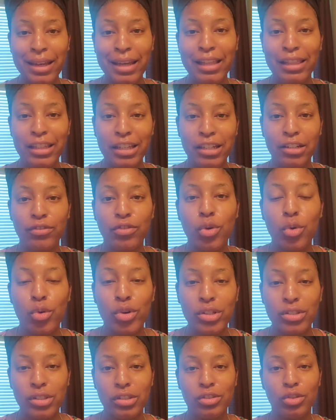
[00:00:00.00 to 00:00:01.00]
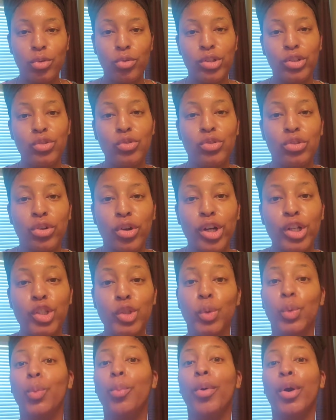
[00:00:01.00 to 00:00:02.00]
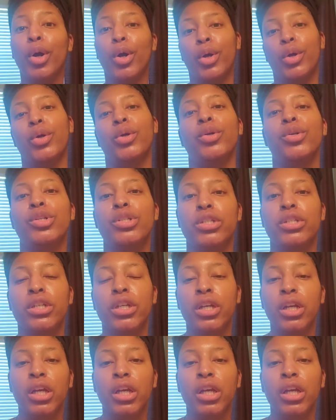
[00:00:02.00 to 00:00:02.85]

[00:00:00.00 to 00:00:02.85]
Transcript: then of course it's going to start to purge